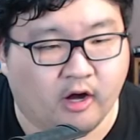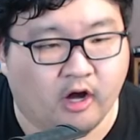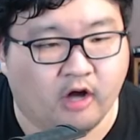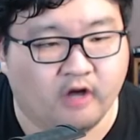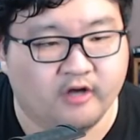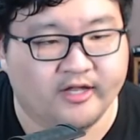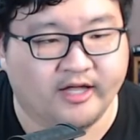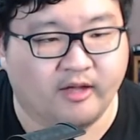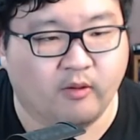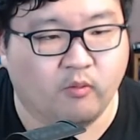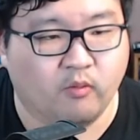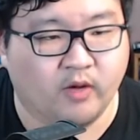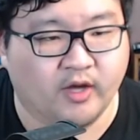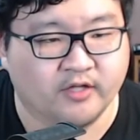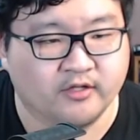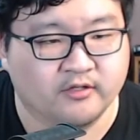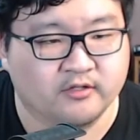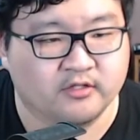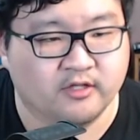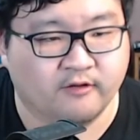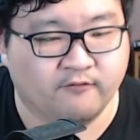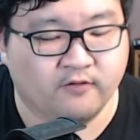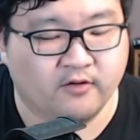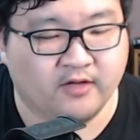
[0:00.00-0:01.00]
all at
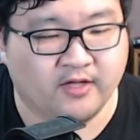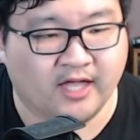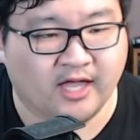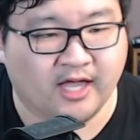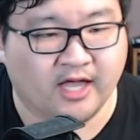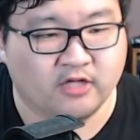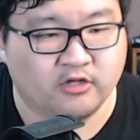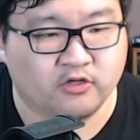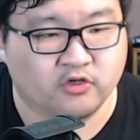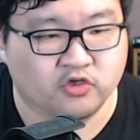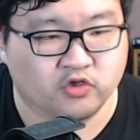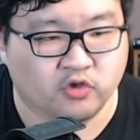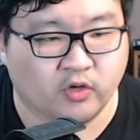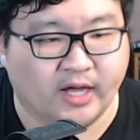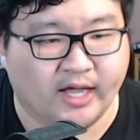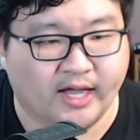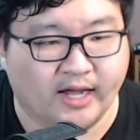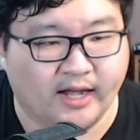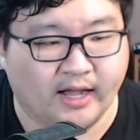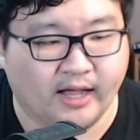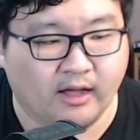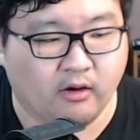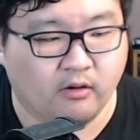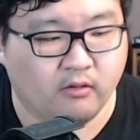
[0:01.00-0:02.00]
once if you can to
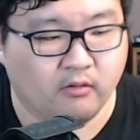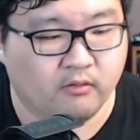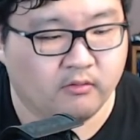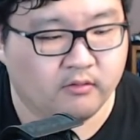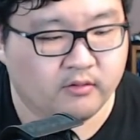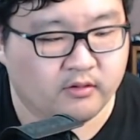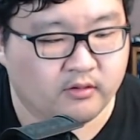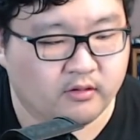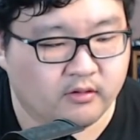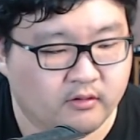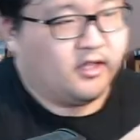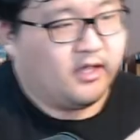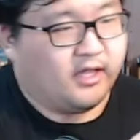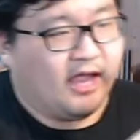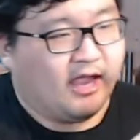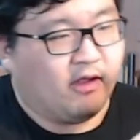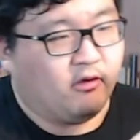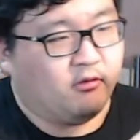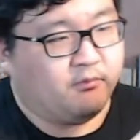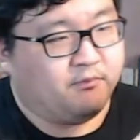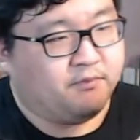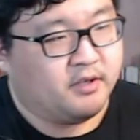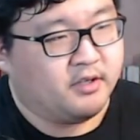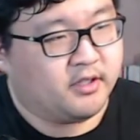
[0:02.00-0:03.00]
try it out.
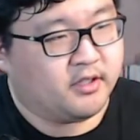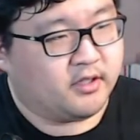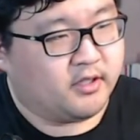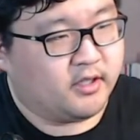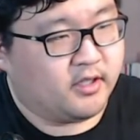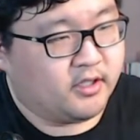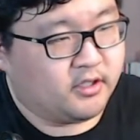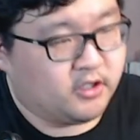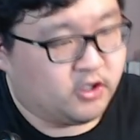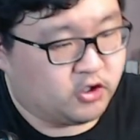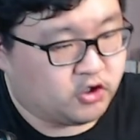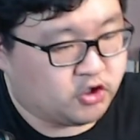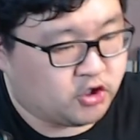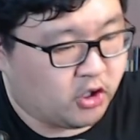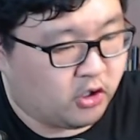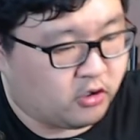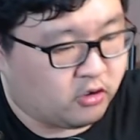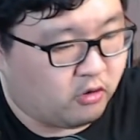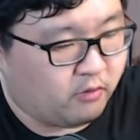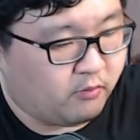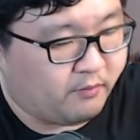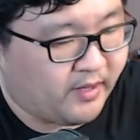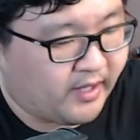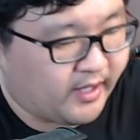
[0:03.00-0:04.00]
I would put the
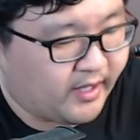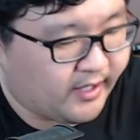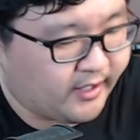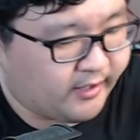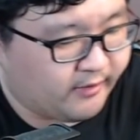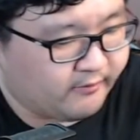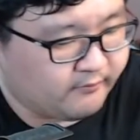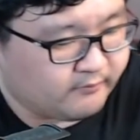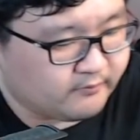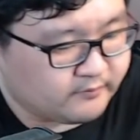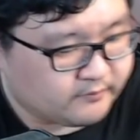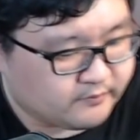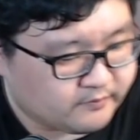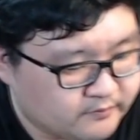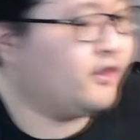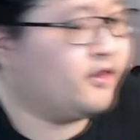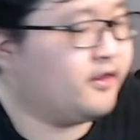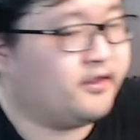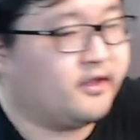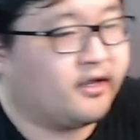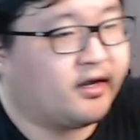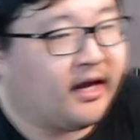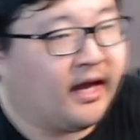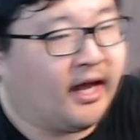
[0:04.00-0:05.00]
choco pie,
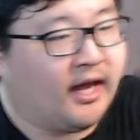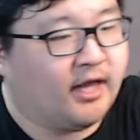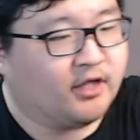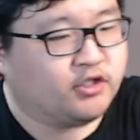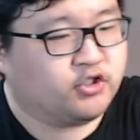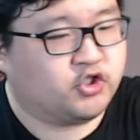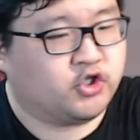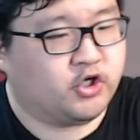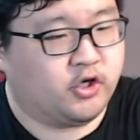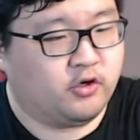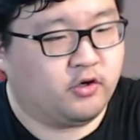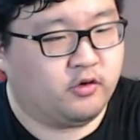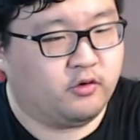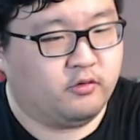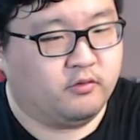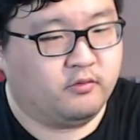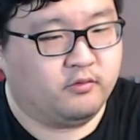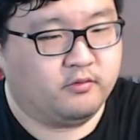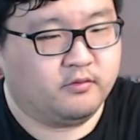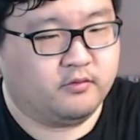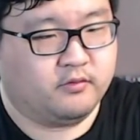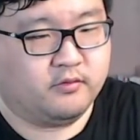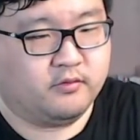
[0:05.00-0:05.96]
the concho,